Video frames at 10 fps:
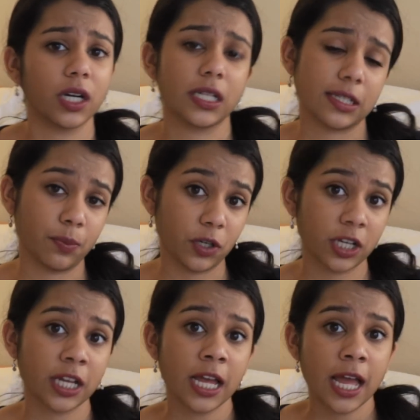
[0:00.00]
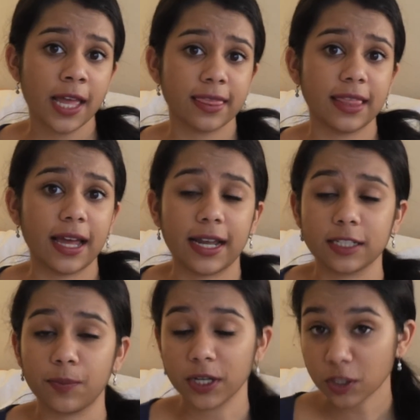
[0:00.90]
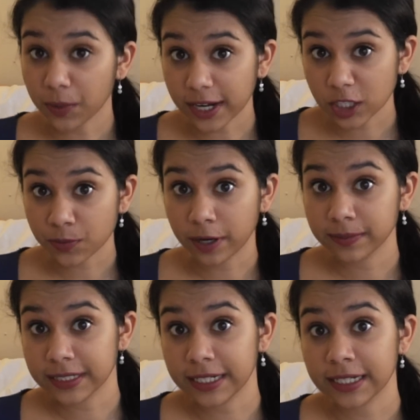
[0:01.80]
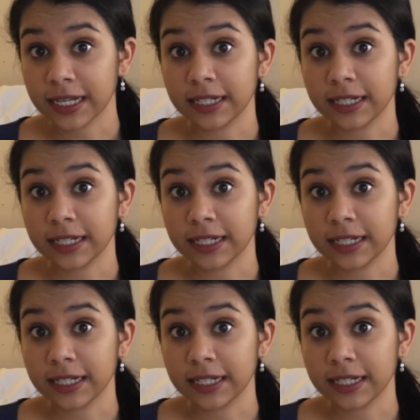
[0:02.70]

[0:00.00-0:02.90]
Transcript: It's a book that has a bunch of practice problems in it,